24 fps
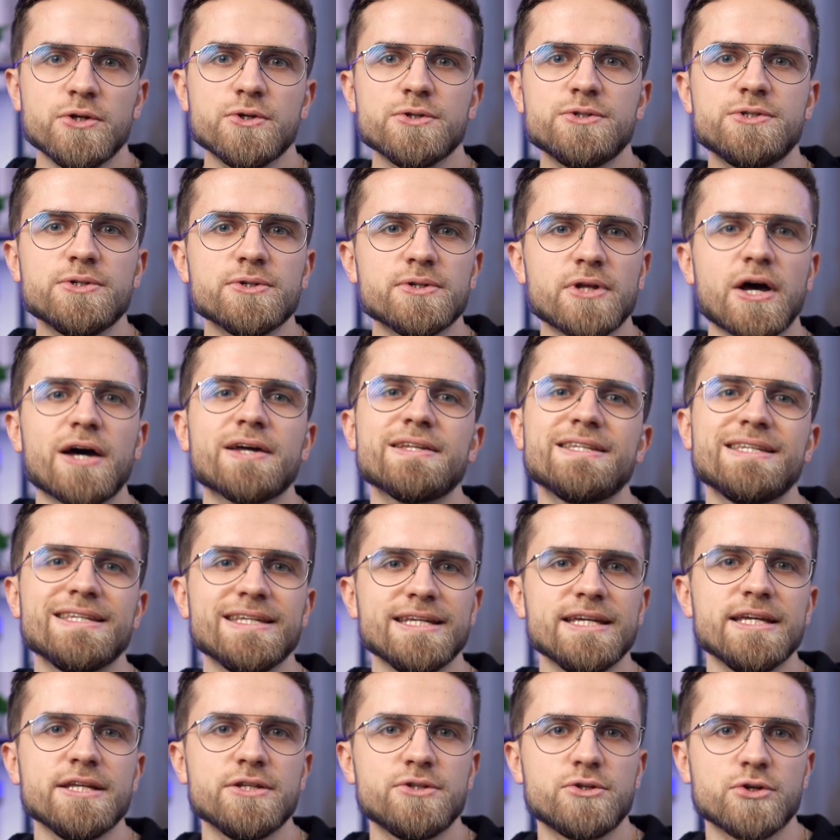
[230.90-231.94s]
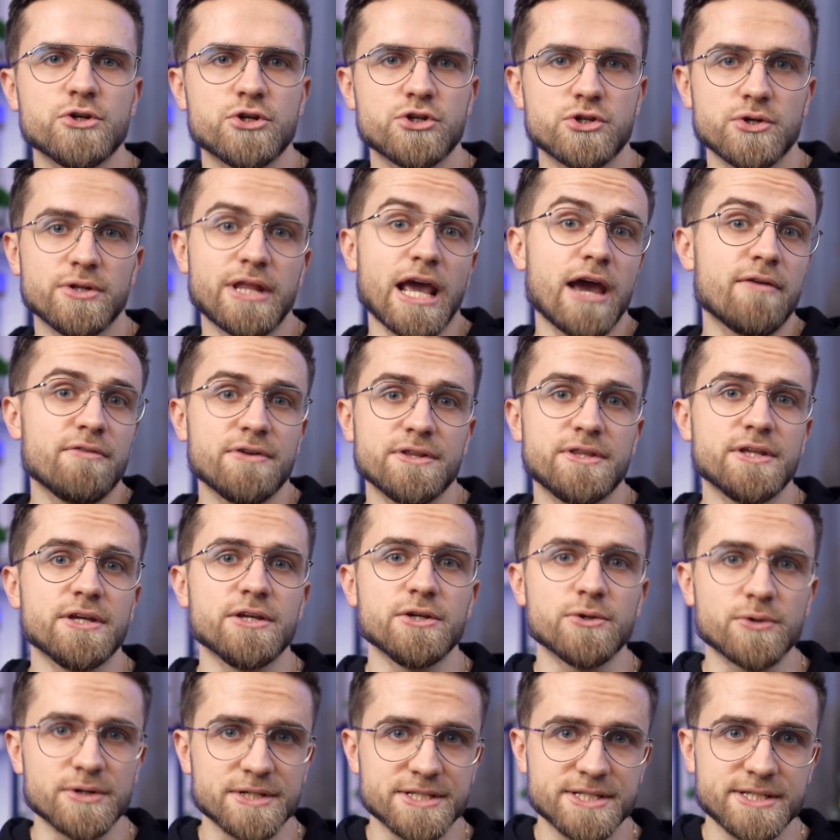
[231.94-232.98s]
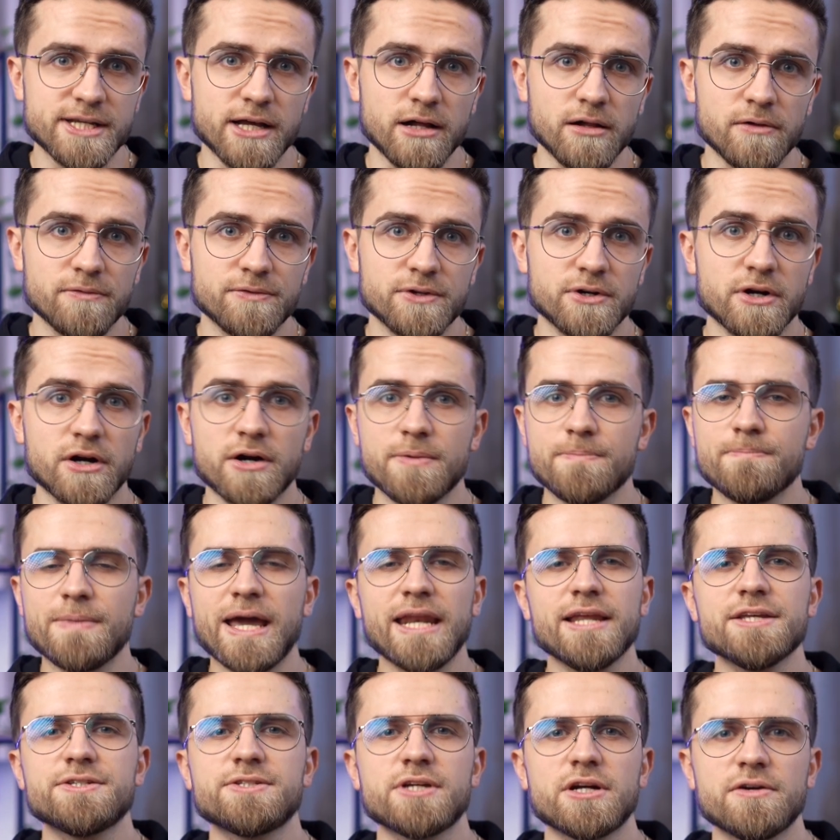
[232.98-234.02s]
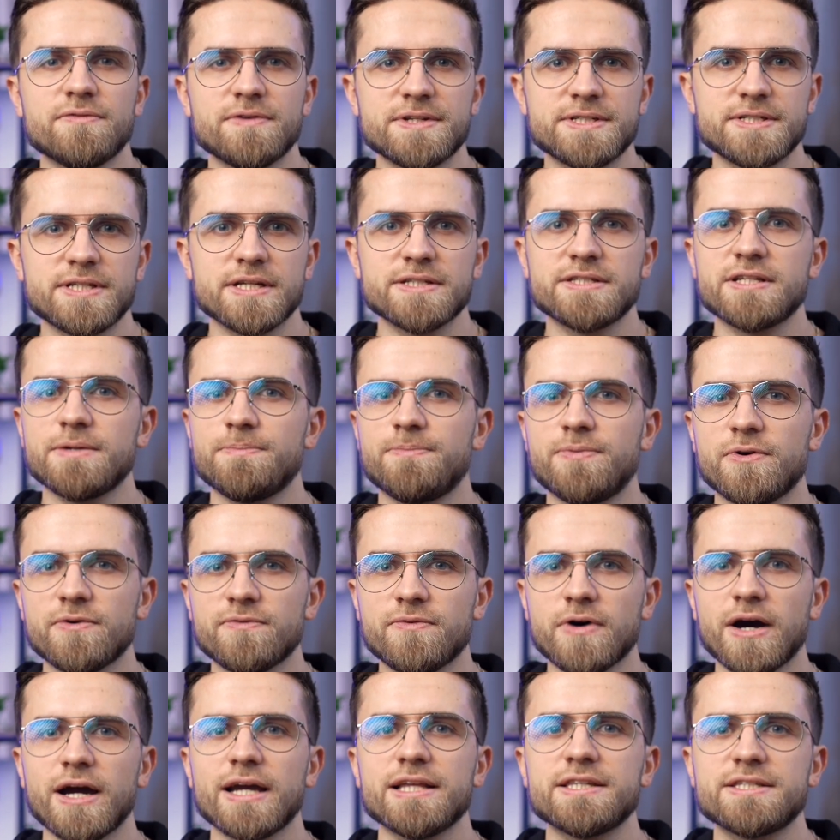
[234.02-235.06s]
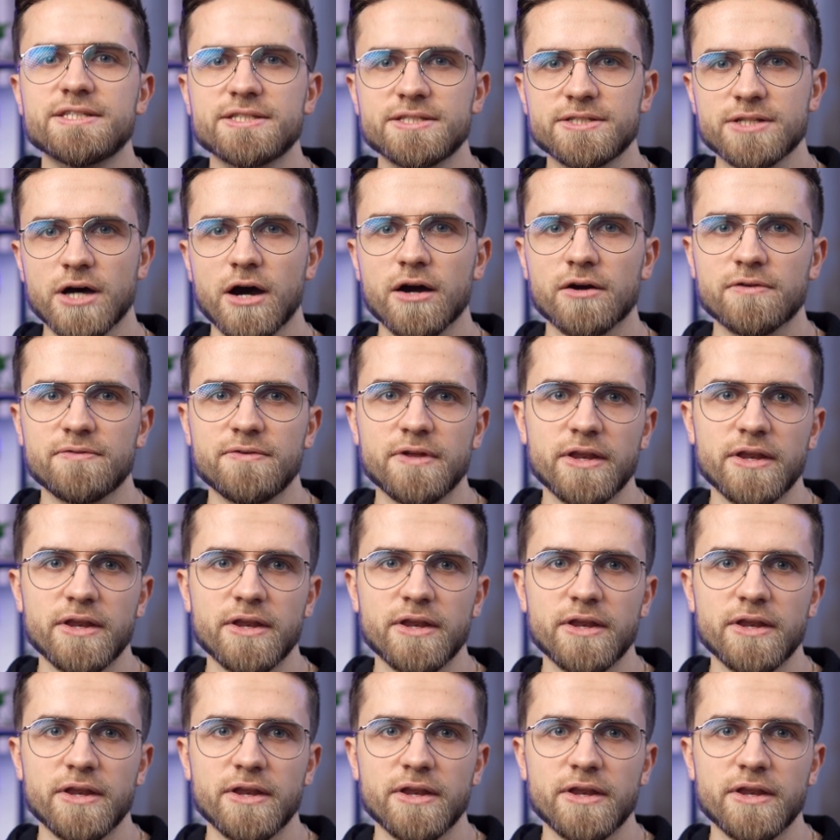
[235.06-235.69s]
you do not need to shoot everything yourself. There are many services that provide stock